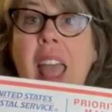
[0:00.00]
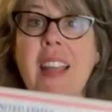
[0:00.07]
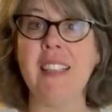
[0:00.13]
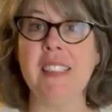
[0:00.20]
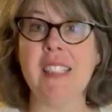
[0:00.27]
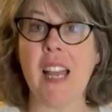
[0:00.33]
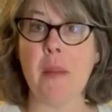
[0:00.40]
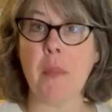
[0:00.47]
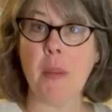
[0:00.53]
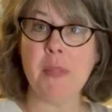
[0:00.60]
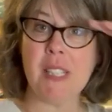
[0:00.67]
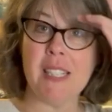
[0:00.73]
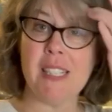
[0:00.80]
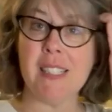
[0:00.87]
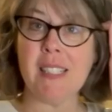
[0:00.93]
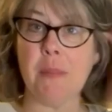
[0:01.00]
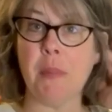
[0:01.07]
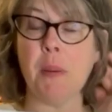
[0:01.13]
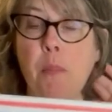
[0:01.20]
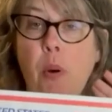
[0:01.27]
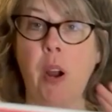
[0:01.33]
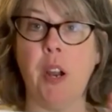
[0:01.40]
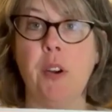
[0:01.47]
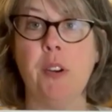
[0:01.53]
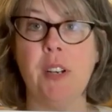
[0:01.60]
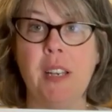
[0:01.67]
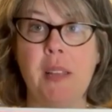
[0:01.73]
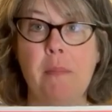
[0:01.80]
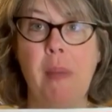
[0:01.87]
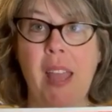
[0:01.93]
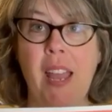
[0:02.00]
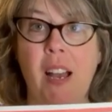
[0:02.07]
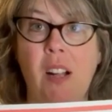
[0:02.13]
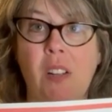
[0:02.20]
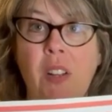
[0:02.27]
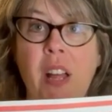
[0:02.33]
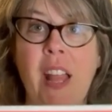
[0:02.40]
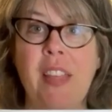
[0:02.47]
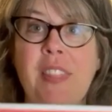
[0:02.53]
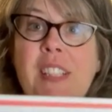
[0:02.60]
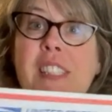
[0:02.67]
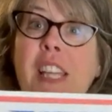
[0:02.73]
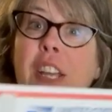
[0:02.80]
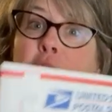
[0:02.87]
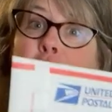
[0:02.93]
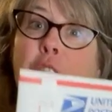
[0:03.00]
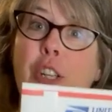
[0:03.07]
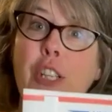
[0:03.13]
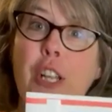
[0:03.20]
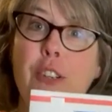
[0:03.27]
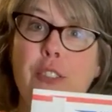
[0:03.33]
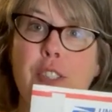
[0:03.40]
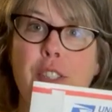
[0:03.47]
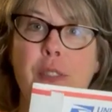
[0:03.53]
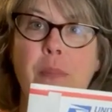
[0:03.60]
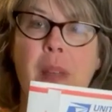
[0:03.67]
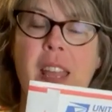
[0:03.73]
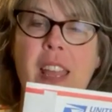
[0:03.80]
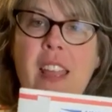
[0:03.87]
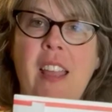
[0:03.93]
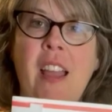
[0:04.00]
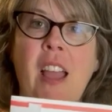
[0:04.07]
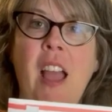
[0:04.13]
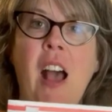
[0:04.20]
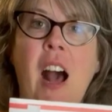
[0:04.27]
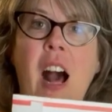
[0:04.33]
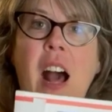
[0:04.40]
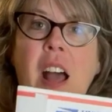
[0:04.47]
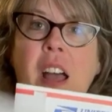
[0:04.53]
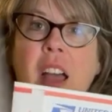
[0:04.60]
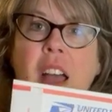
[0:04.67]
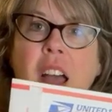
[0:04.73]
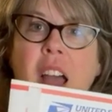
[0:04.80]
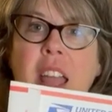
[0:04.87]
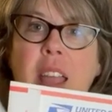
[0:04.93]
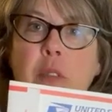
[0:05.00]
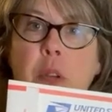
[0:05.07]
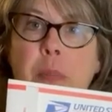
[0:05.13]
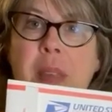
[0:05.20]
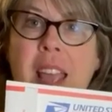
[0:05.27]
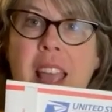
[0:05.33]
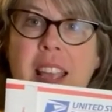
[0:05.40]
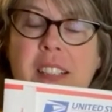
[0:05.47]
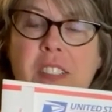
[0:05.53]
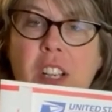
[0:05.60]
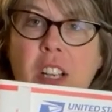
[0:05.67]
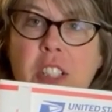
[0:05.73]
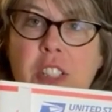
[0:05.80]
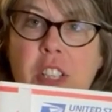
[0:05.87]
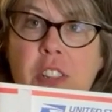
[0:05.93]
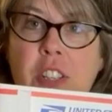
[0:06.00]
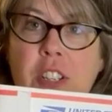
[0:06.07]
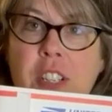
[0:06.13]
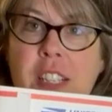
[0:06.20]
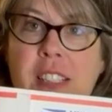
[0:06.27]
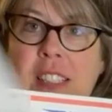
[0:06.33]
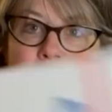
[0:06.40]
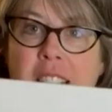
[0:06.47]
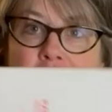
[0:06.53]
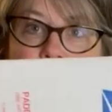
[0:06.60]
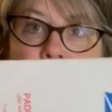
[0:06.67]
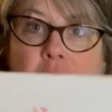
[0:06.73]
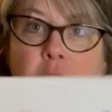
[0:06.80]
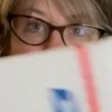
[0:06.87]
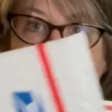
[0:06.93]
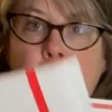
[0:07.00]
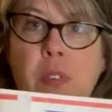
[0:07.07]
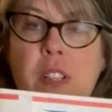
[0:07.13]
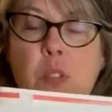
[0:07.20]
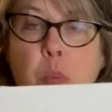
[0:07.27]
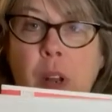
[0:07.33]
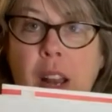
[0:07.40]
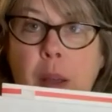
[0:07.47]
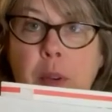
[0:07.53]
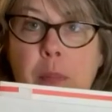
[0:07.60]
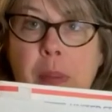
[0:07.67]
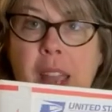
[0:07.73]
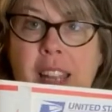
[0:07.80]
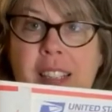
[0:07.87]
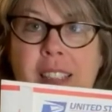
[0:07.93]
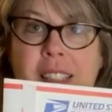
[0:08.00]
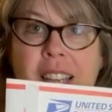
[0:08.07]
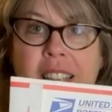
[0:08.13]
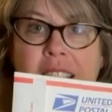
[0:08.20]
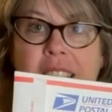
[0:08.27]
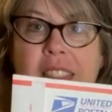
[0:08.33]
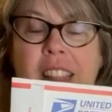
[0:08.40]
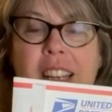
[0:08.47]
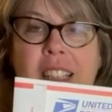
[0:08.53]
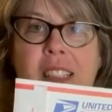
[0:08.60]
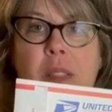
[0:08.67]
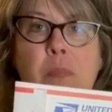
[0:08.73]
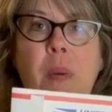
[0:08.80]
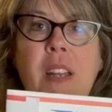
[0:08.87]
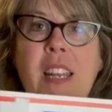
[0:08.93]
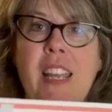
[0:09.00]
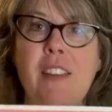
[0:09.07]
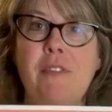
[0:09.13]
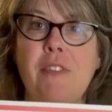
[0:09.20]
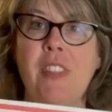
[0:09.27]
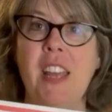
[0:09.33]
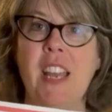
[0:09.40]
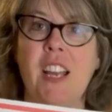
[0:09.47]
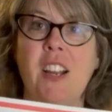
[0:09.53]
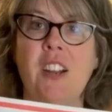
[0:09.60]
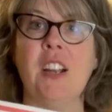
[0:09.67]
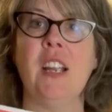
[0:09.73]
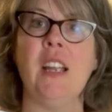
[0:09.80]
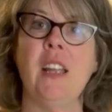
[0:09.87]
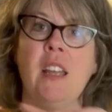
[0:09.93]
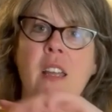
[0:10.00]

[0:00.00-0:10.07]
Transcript: anytime i'm sending something priority mail that's like close to me it would be eight dollars and thirty cents is what i would pay to send it in this but if they're